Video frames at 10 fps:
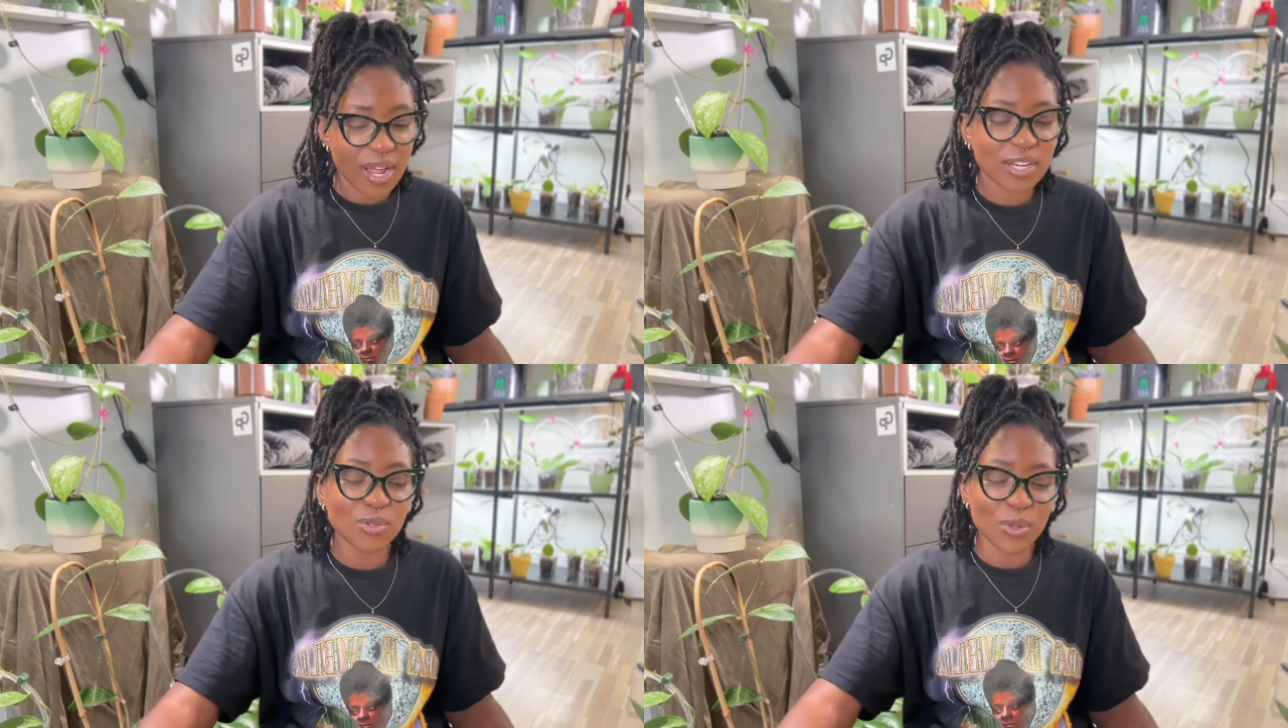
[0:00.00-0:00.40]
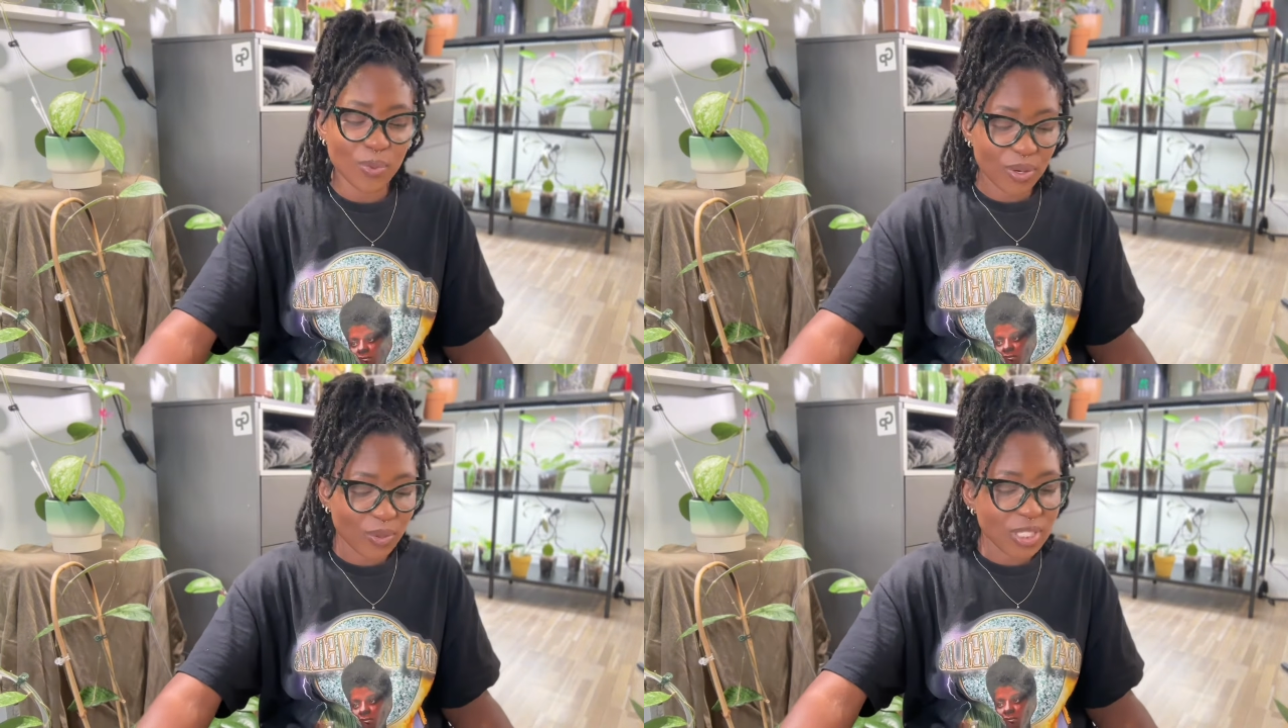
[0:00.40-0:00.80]
I knew
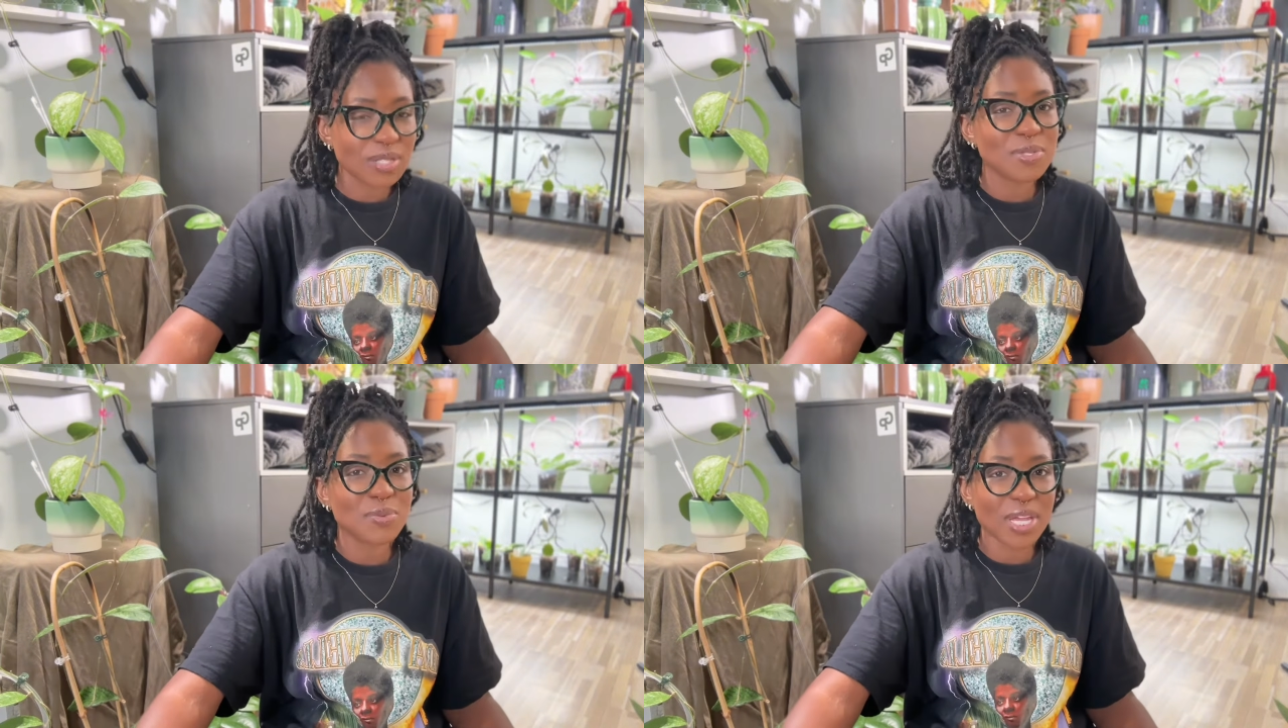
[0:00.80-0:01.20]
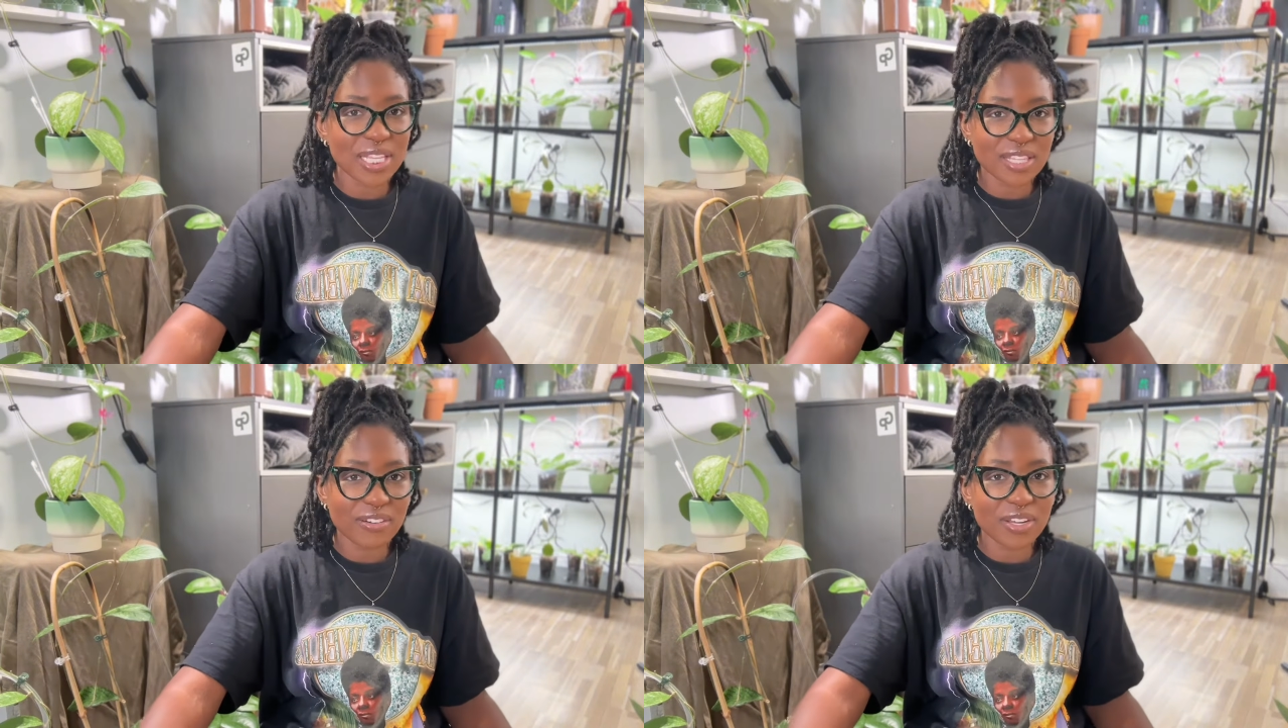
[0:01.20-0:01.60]
I wanted them to be
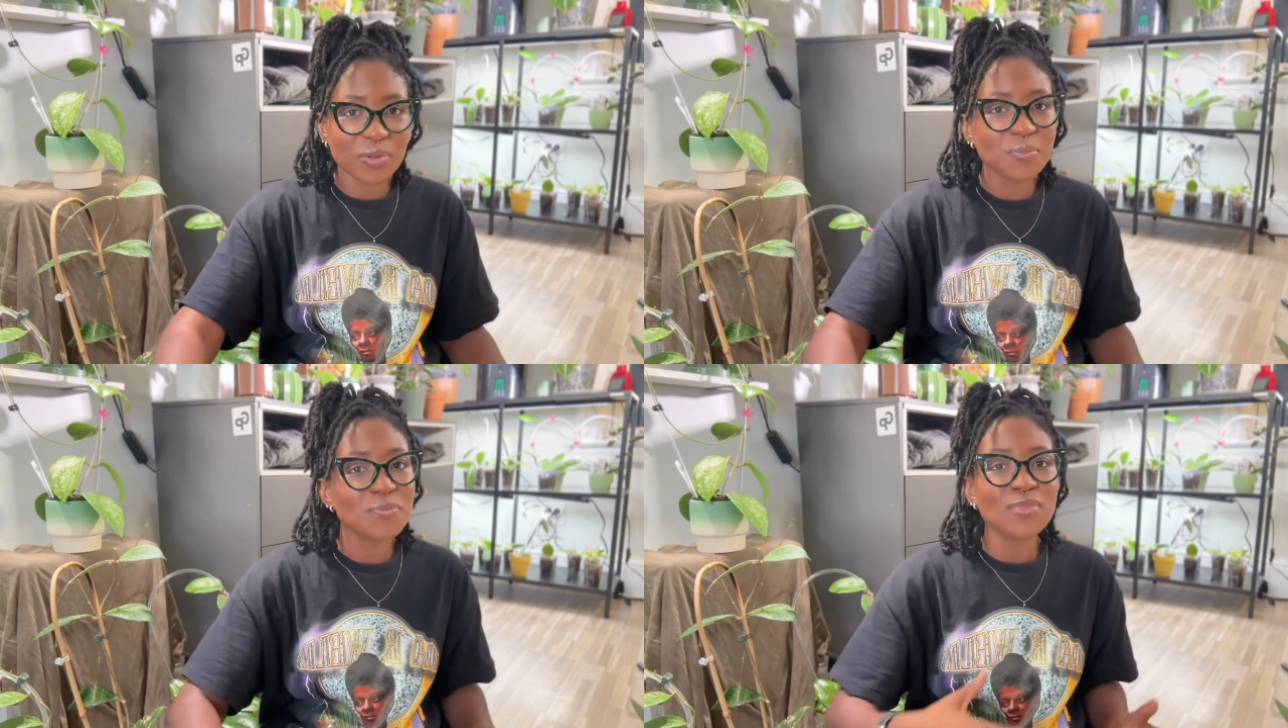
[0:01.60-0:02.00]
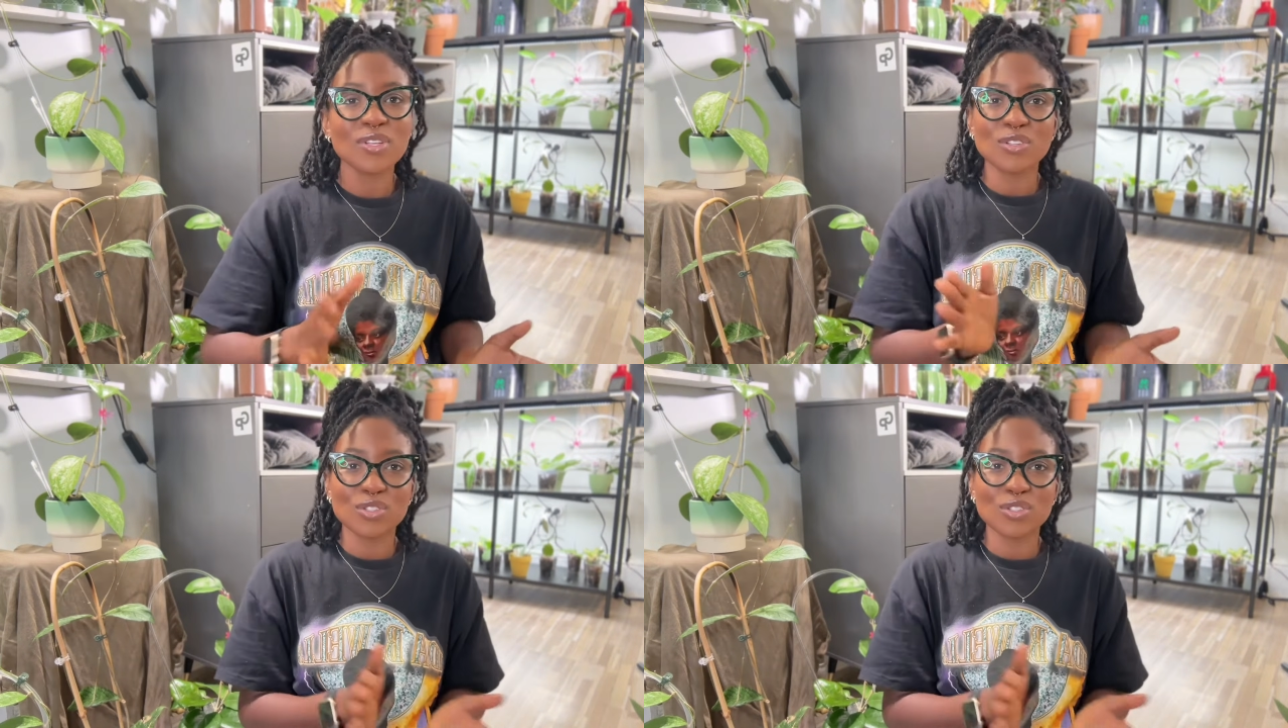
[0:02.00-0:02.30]
Anthurium.